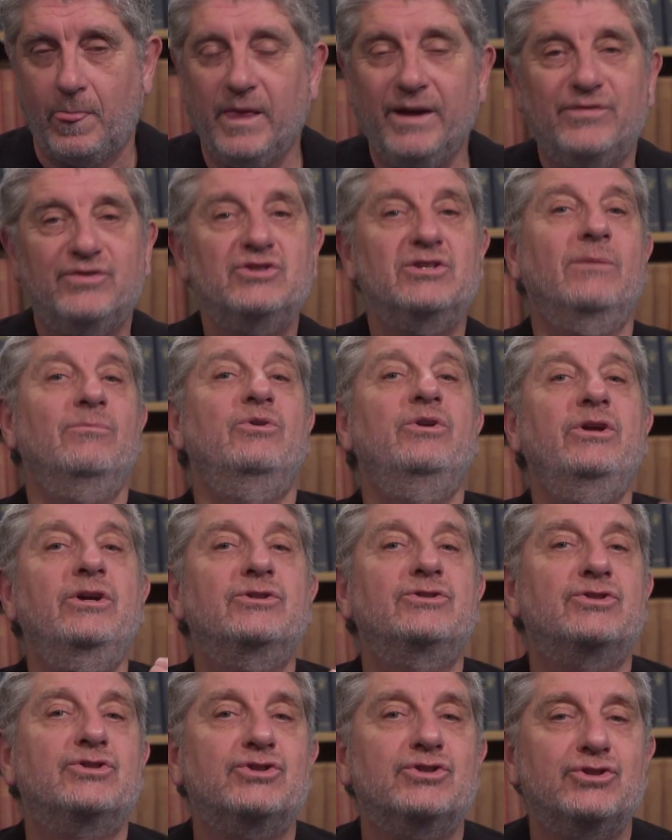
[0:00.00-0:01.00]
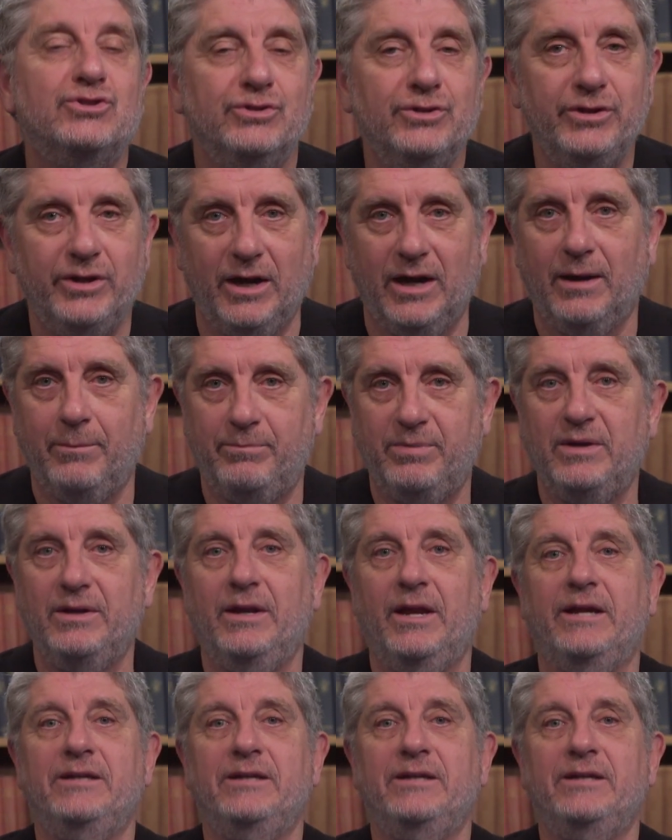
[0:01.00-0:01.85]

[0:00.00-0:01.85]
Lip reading: If someone had stood up in